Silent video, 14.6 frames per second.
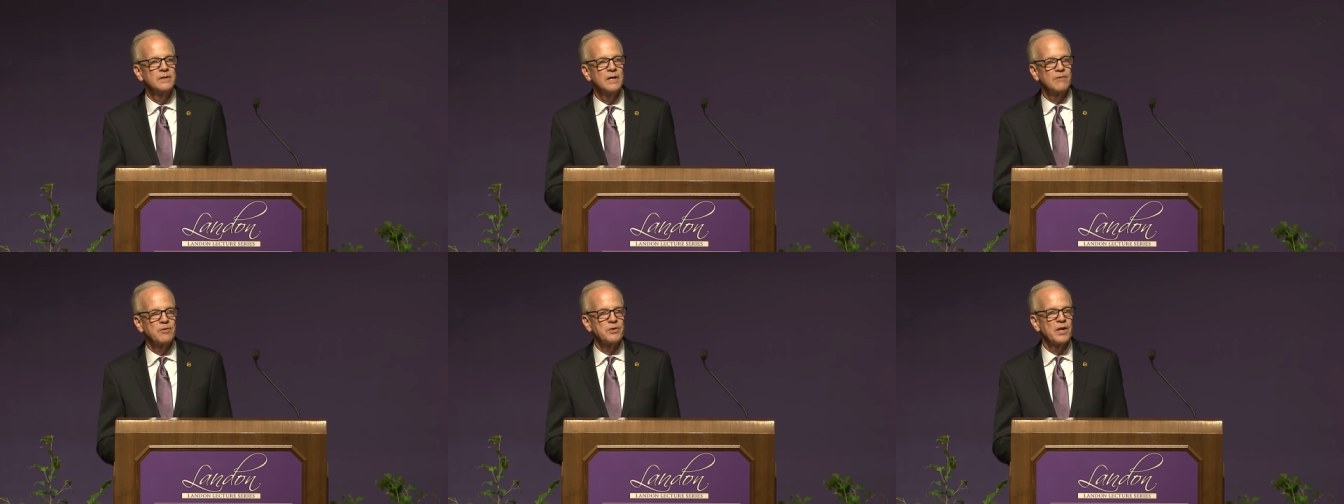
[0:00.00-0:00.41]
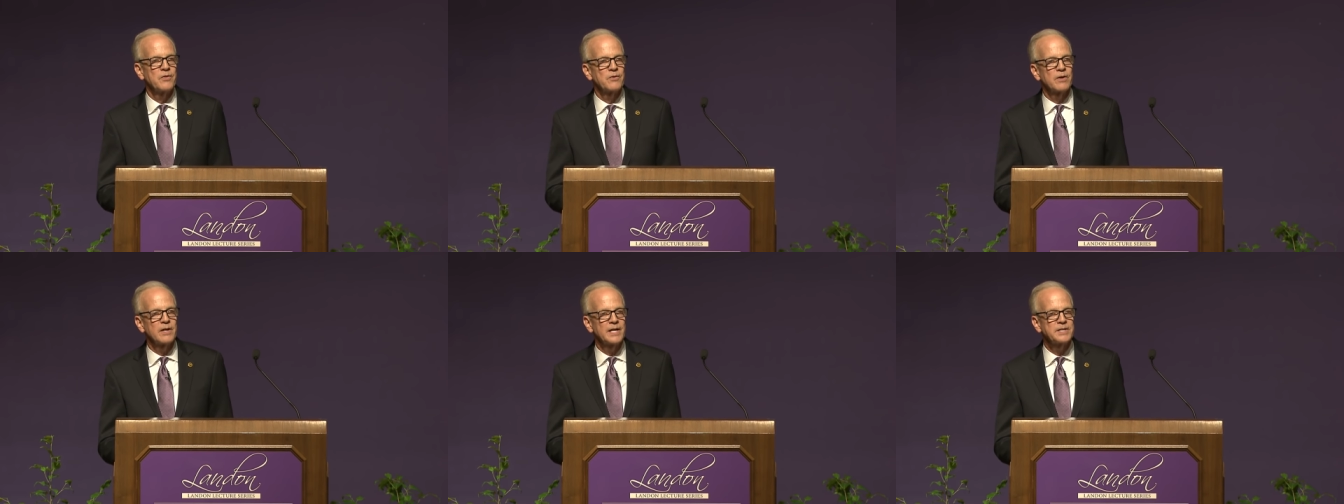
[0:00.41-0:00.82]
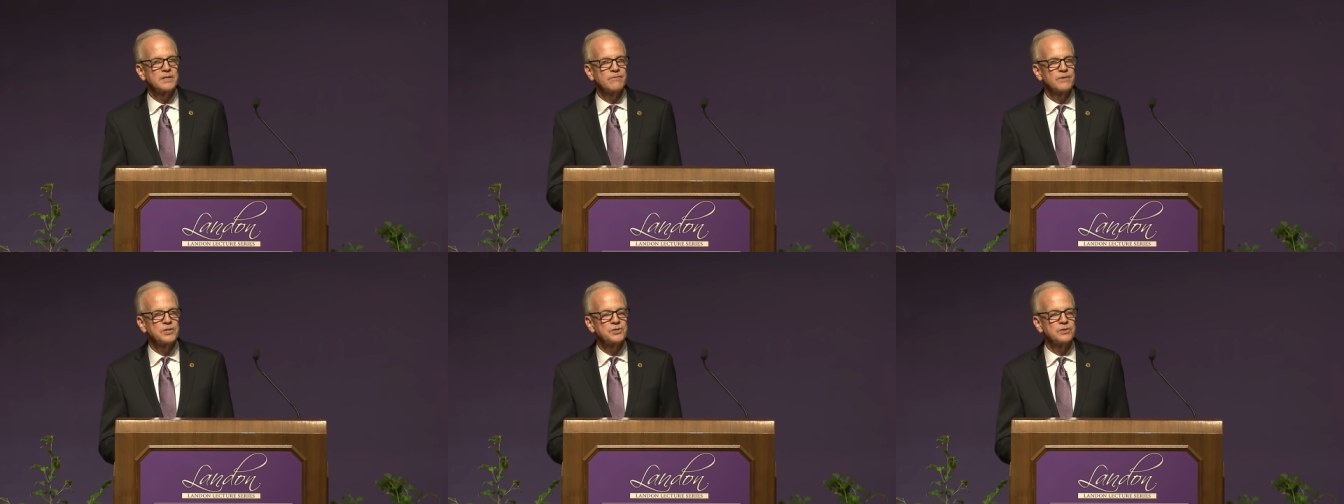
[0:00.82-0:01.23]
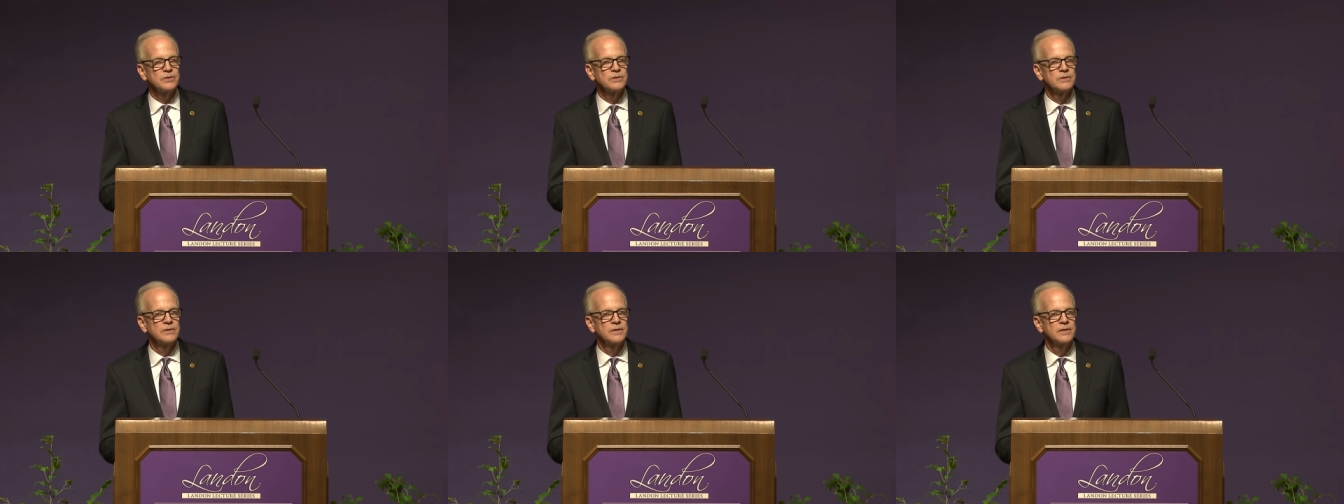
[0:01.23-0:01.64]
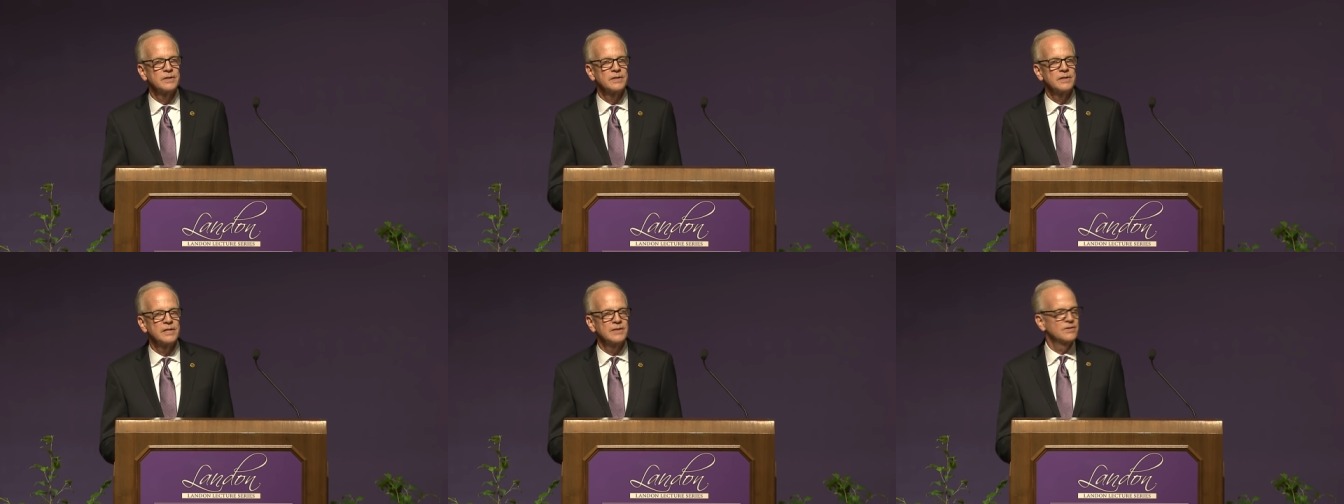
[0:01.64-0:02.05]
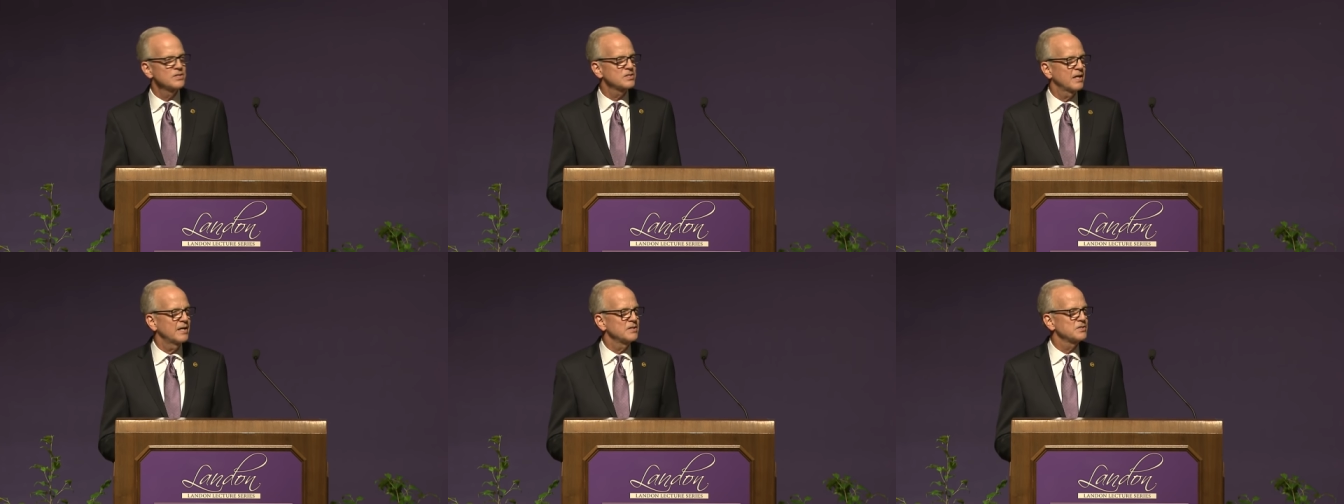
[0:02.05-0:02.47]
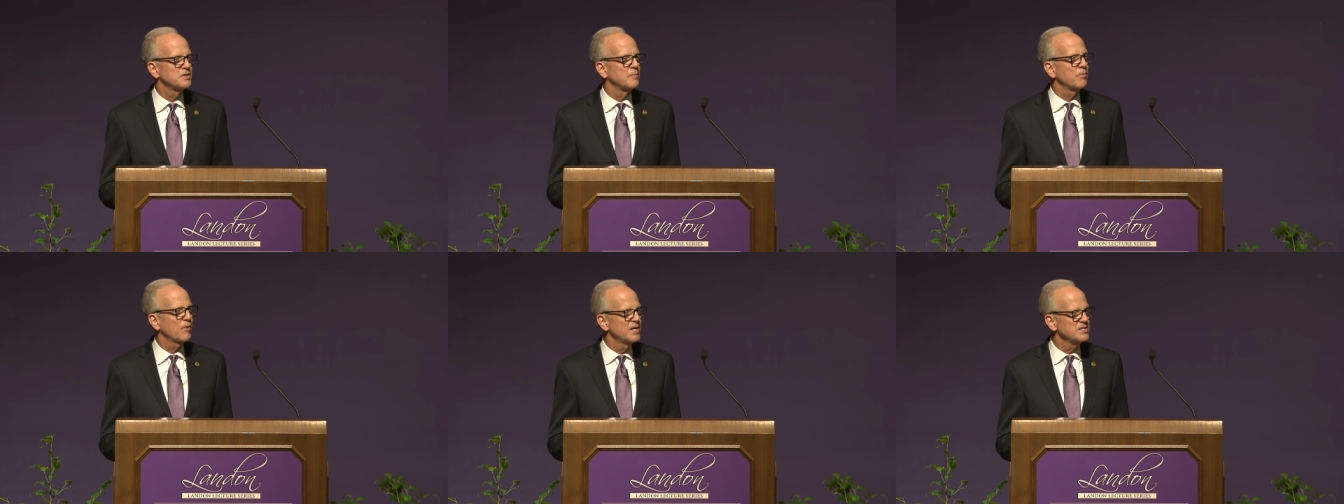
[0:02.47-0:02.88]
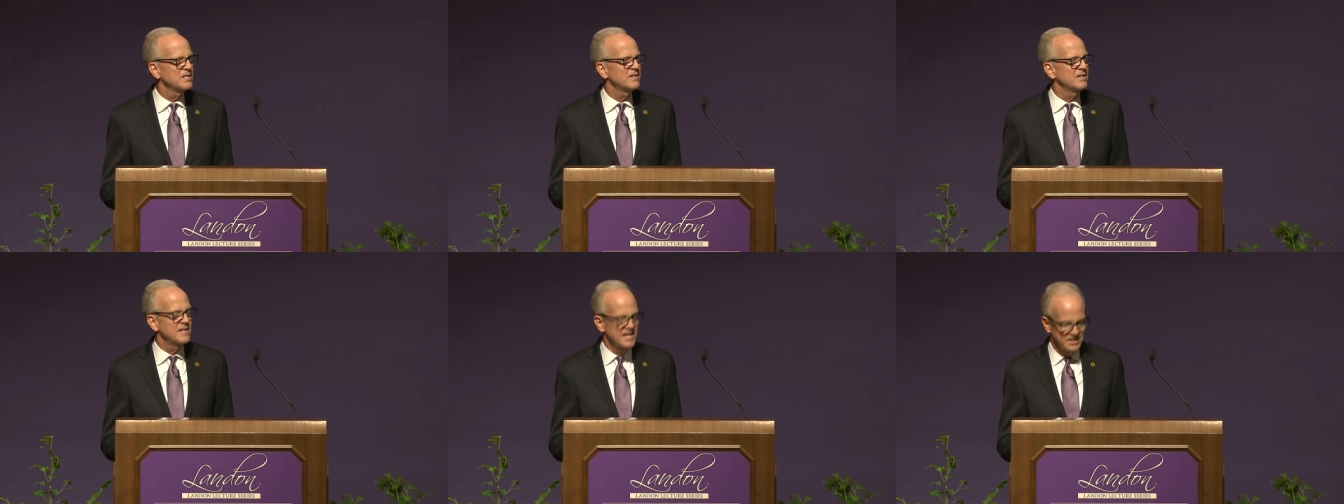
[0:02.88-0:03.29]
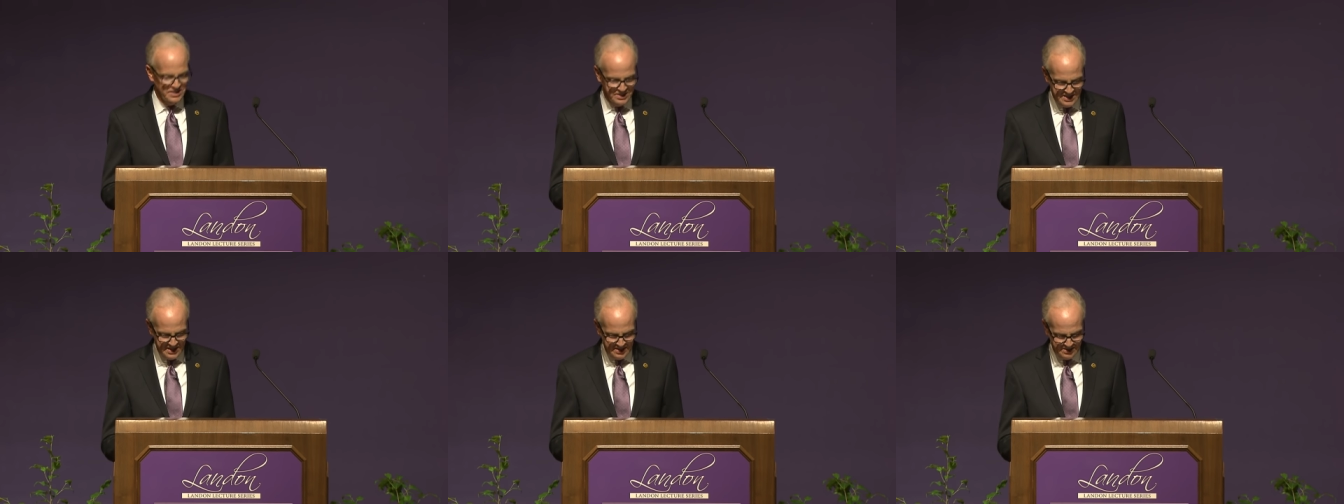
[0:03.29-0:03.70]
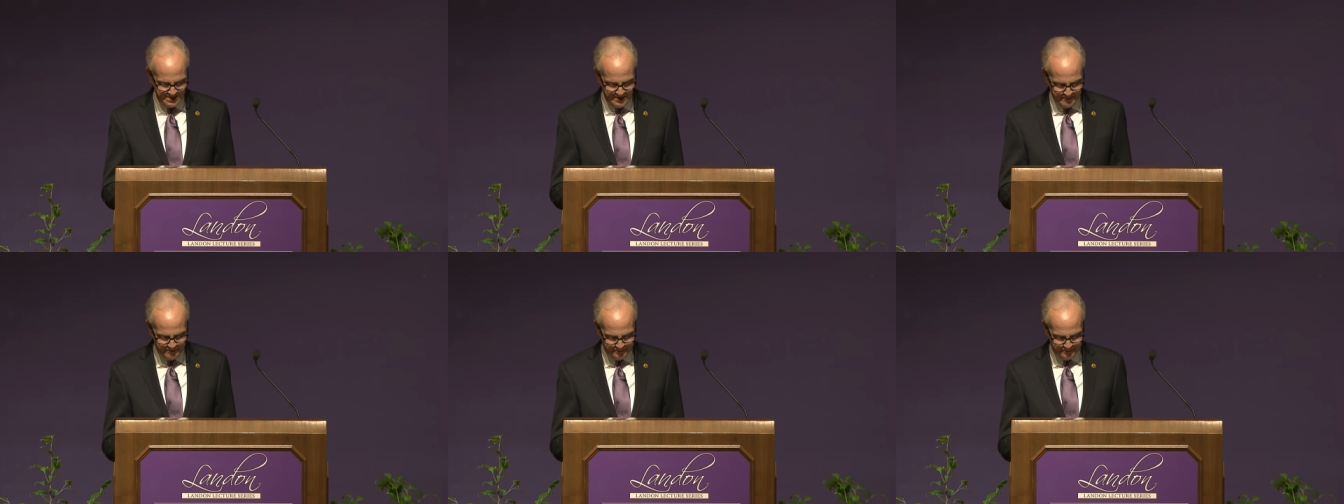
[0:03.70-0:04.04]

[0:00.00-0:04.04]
of another elected official, in this case, the President of the United States.